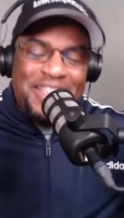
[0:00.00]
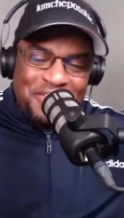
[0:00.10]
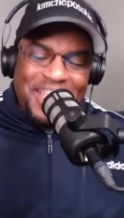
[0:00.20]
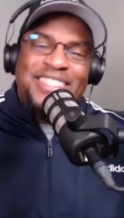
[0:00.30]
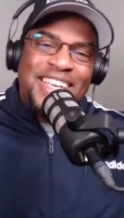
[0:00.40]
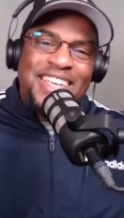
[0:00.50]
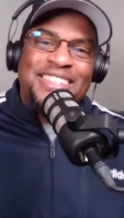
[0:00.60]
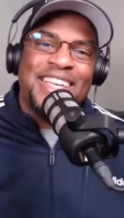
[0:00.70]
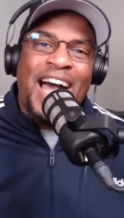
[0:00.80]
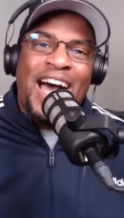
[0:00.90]
This
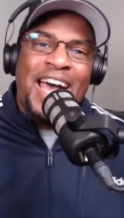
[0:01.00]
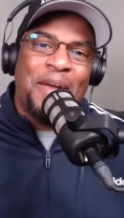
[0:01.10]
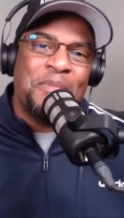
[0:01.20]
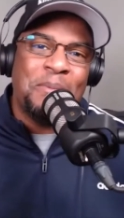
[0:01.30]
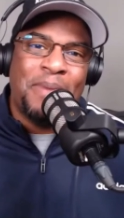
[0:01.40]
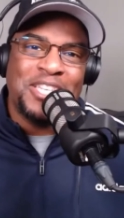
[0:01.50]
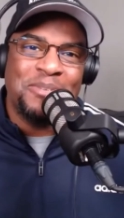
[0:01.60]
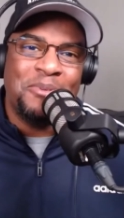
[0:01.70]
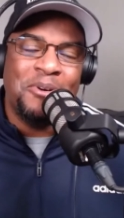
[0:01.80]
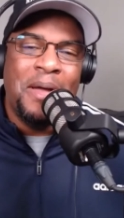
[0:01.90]
is the I am the
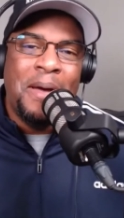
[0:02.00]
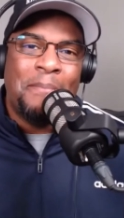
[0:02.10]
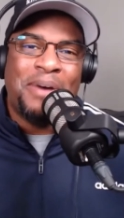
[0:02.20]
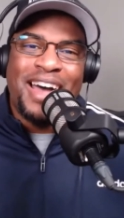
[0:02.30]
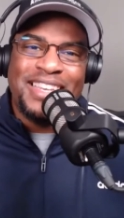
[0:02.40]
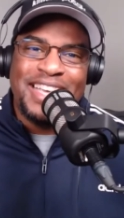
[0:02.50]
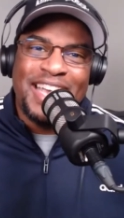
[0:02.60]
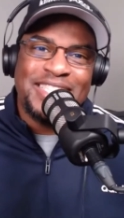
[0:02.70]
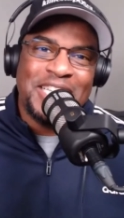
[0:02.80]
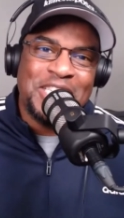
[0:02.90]
possible
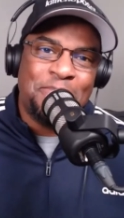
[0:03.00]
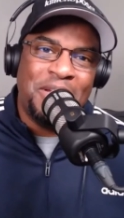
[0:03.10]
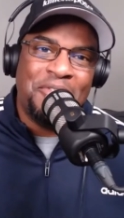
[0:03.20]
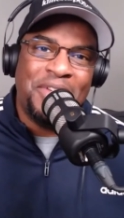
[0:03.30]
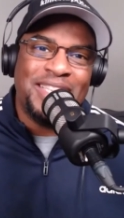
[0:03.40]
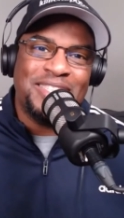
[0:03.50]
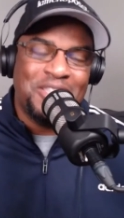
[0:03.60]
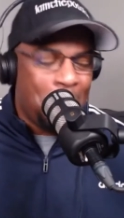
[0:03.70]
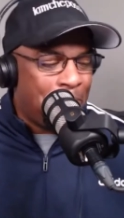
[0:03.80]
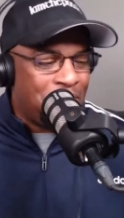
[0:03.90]
podcast experience,
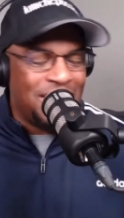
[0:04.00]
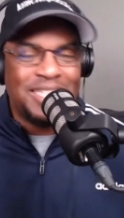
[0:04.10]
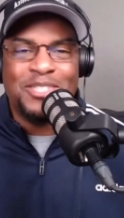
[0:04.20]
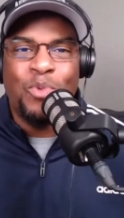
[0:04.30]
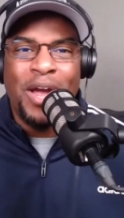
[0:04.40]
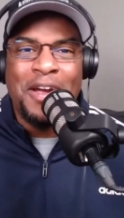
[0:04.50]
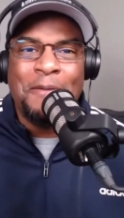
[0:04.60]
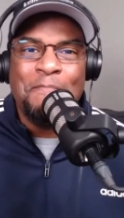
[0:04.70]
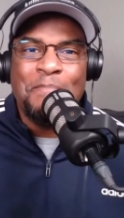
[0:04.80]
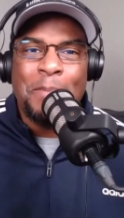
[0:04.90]
the place where